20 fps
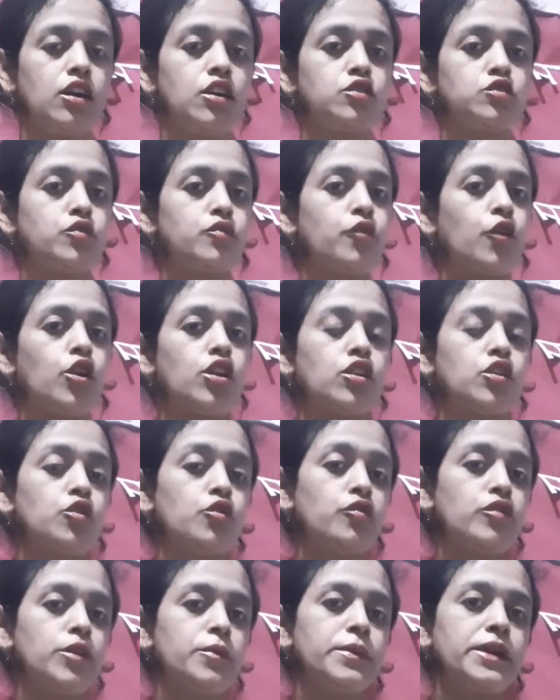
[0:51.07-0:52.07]
So what you
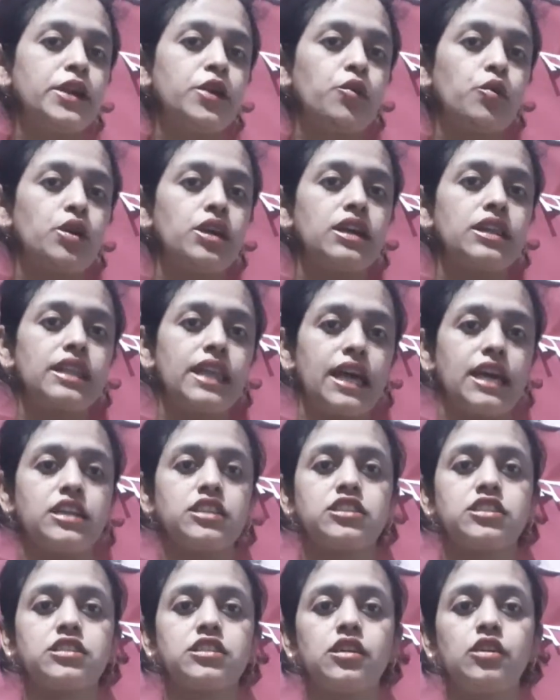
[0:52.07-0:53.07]
will be doing
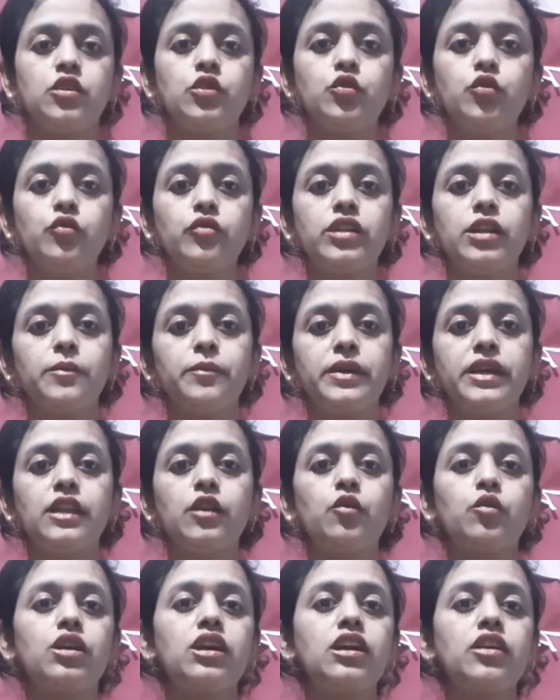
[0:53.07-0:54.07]
next, you will be
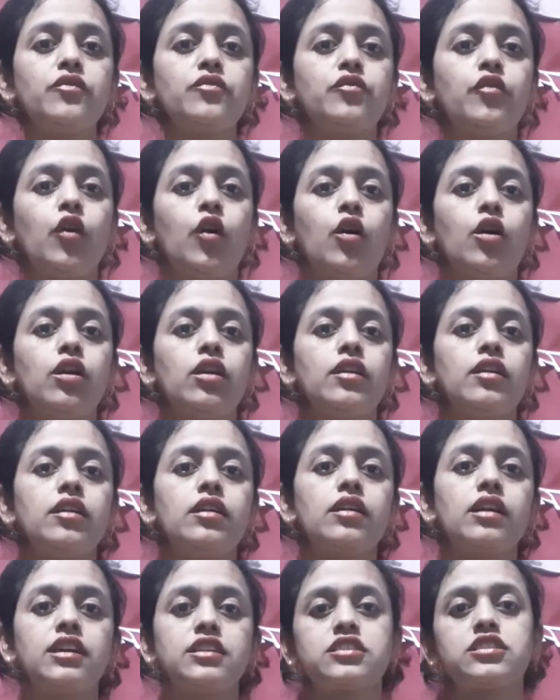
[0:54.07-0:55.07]
looking for
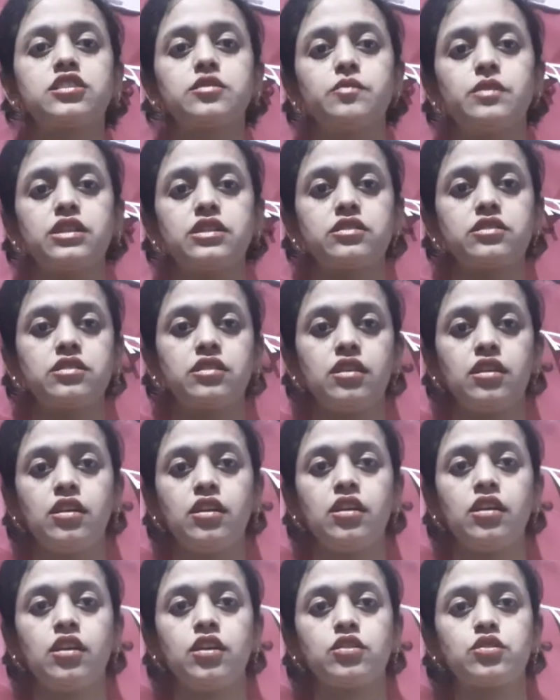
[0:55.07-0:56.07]
customers.
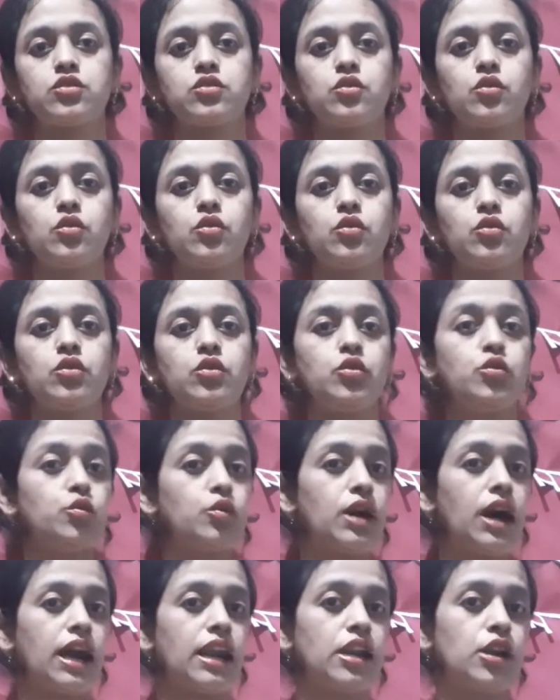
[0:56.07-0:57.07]
So you
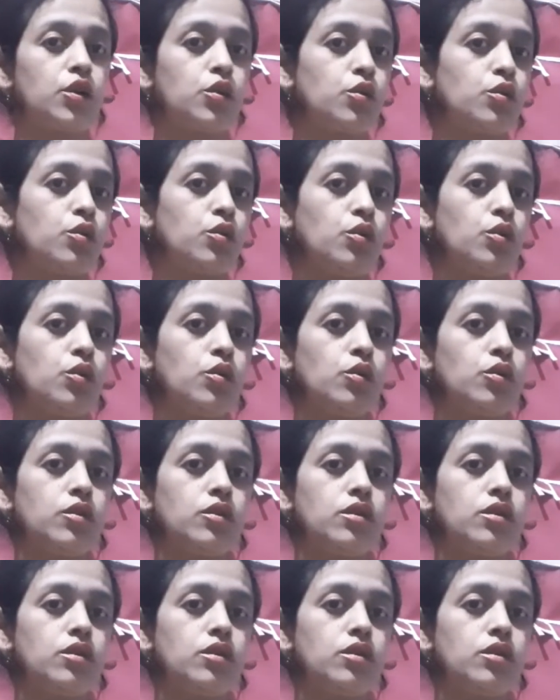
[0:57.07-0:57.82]
can't do